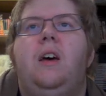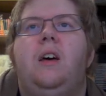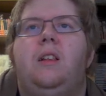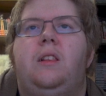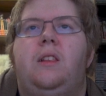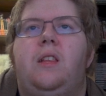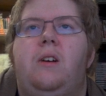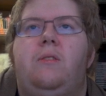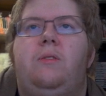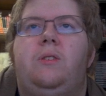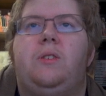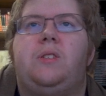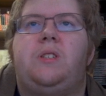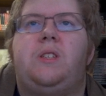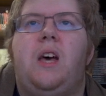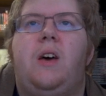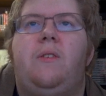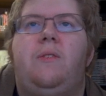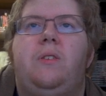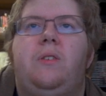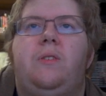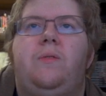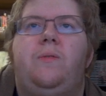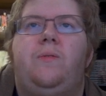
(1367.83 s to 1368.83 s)
Level
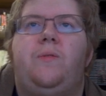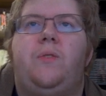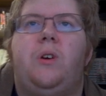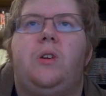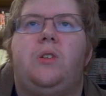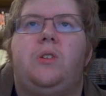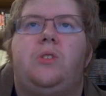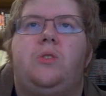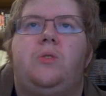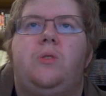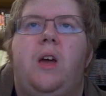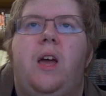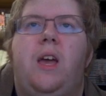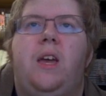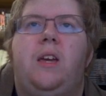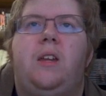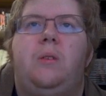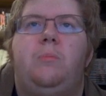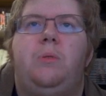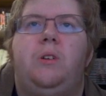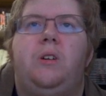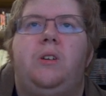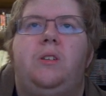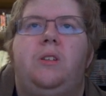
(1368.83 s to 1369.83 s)
7, first
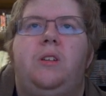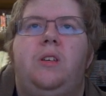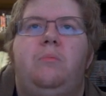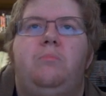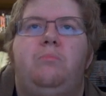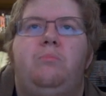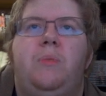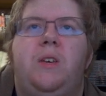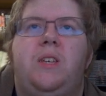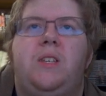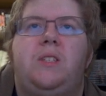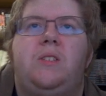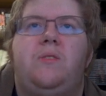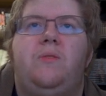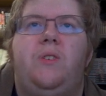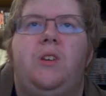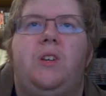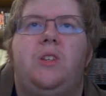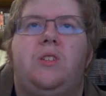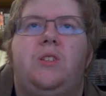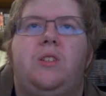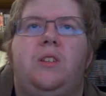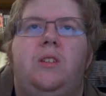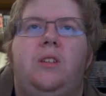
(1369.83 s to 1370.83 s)
dragon ability, Mist
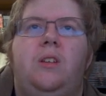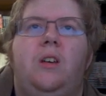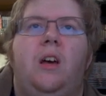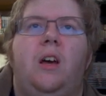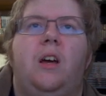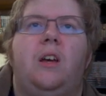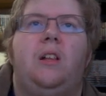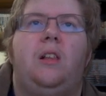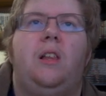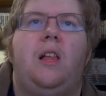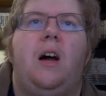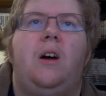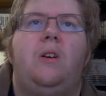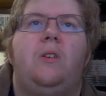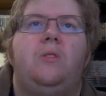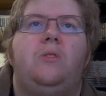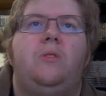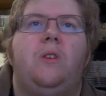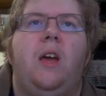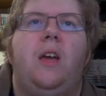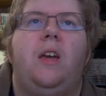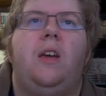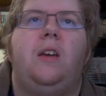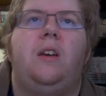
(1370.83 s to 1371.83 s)
Vision. A cloud
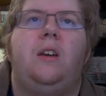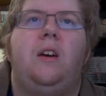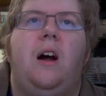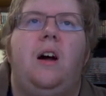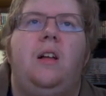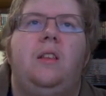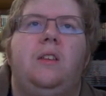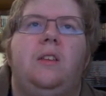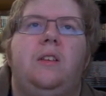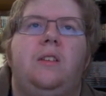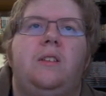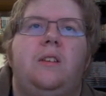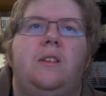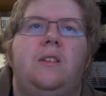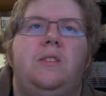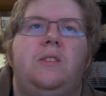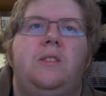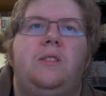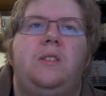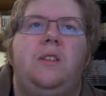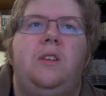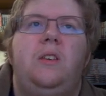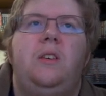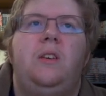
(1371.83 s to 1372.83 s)
dragon gauntlet can
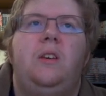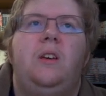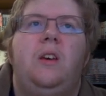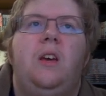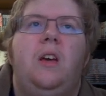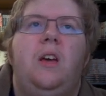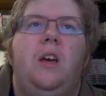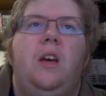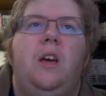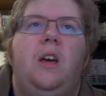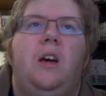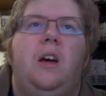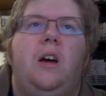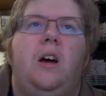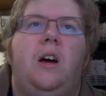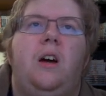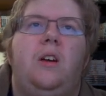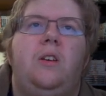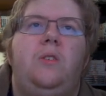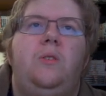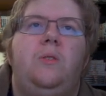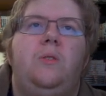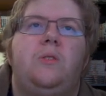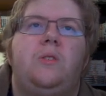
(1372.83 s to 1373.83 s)
see.
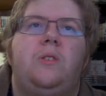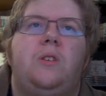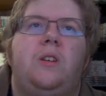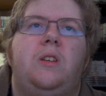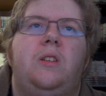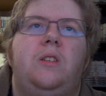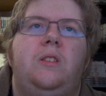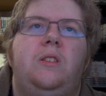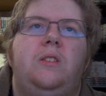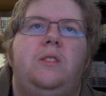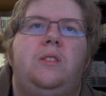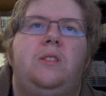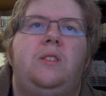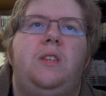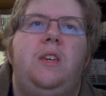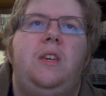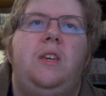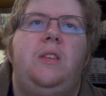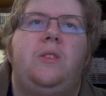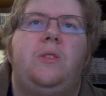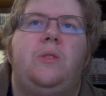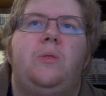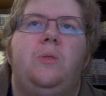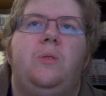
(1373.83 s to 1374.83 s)
User can
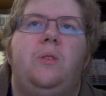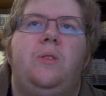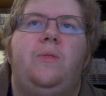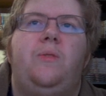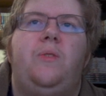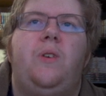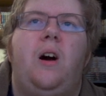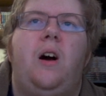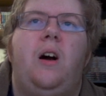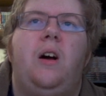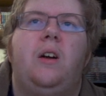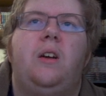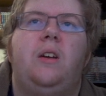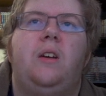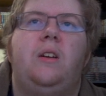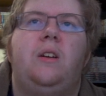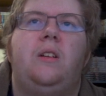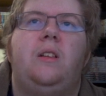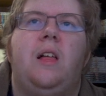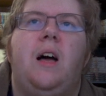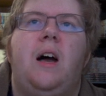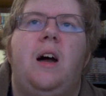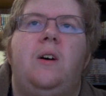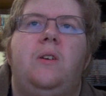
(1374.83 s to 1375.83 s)
see through the fog
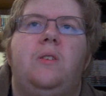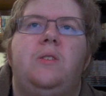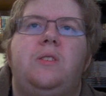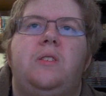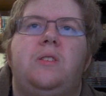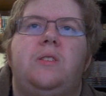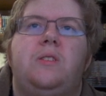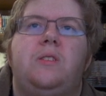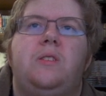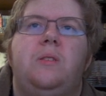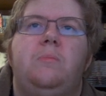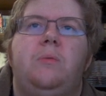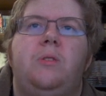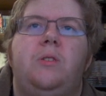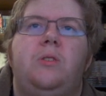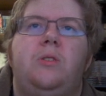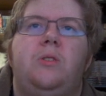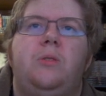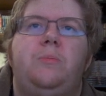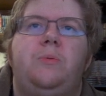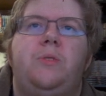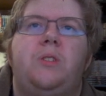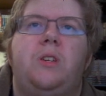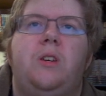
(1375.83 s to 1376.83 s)
and clouds, similar
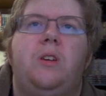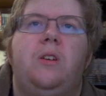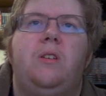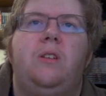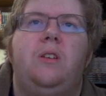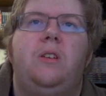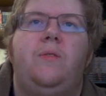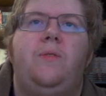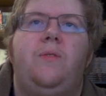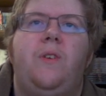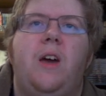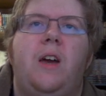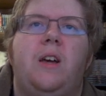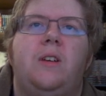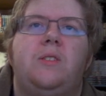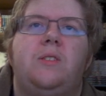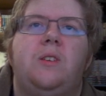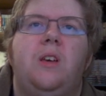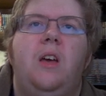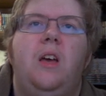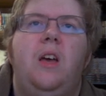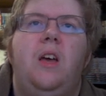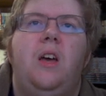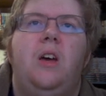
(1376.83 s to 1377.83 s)
to obscuring
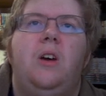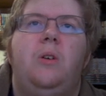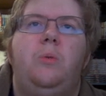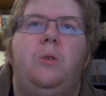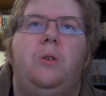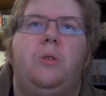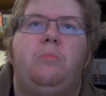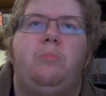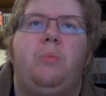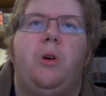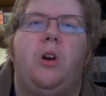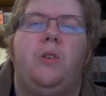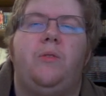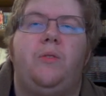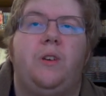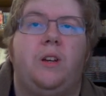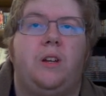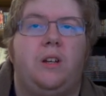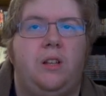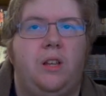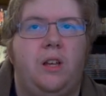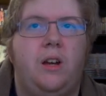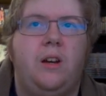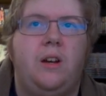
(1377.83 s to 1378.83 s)
effects, with
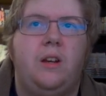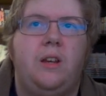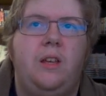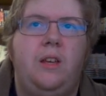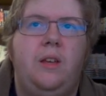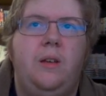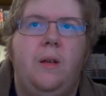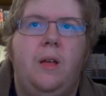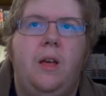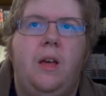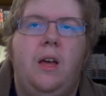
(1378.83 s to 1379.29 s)
perfect clarity.